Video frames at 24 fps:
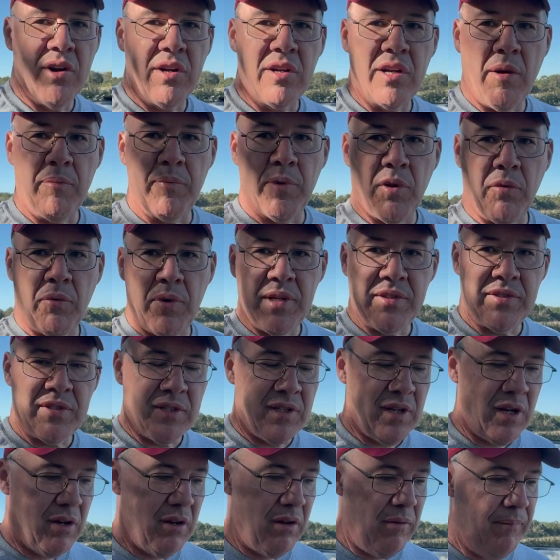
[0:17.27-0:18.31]
a couple of weeks
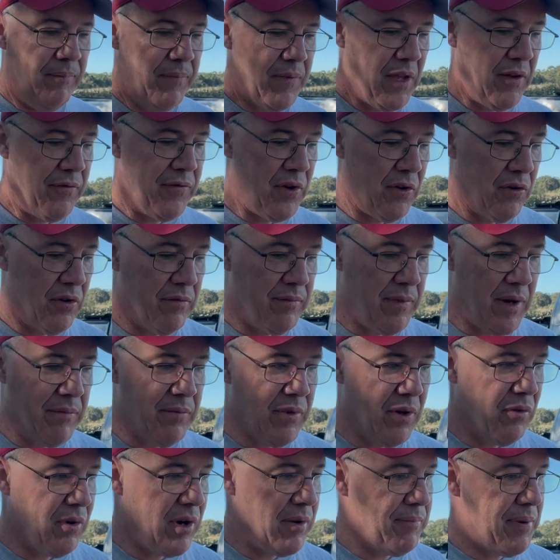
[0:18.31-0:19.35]
ago. If you'll
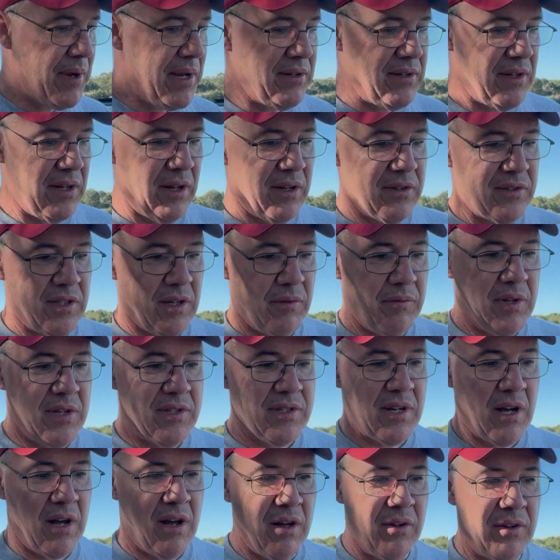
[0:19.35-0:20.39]
remember, we peeked in on some of these
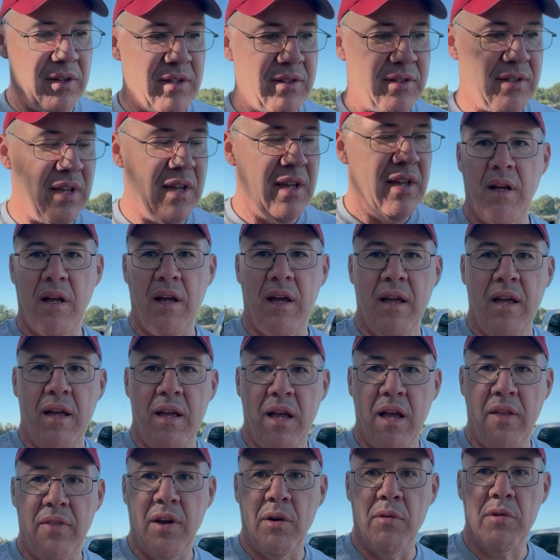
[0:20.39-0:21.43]
colonies
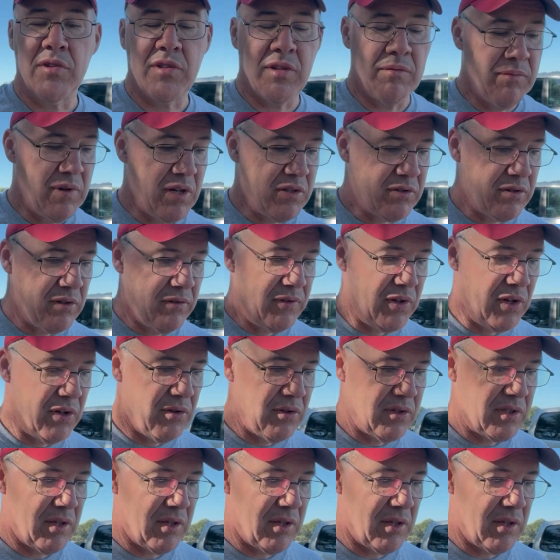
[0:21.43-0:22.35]
and there were some mixed reviews.